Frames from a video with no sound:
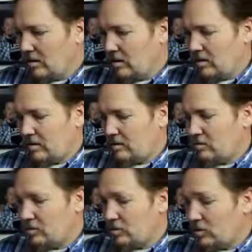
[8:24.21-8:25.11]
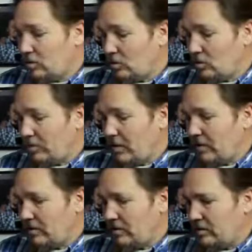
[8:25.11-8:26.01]
a sudo
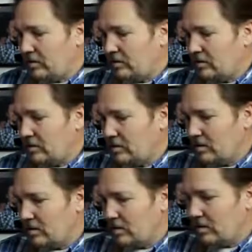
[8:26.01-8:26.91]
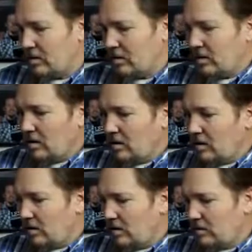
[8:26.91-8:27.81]
Python
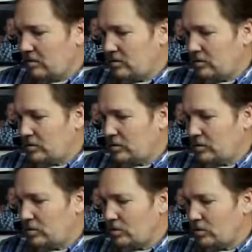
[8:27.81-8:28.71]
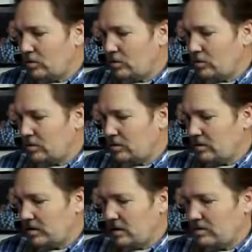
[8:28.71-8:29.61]
and do show
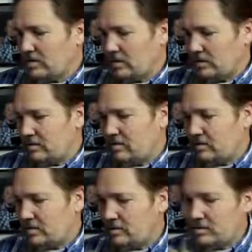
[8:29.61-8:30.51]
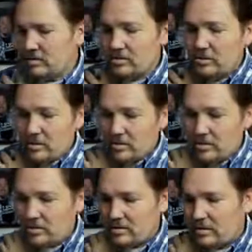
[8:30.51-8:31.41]
dash test. Okay, so this is a show
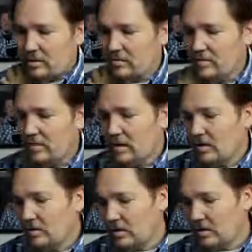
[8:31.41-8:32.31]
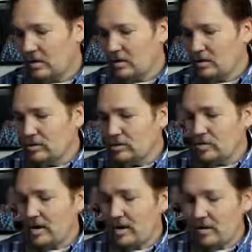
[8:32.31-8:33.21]
test. Okay, so
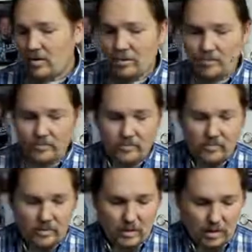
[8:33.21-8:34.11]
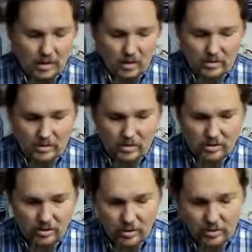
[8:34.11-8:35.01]
now it's going
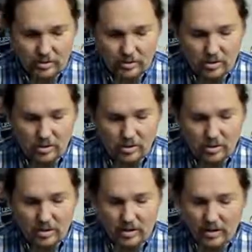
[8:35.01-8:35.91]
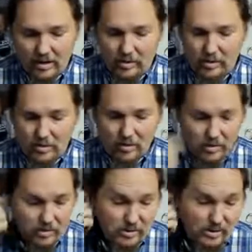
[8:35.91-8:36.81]
to load a song and load one of
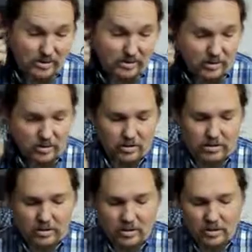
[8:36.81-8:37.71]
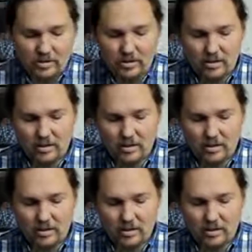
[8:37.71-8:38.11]
those things, and you can see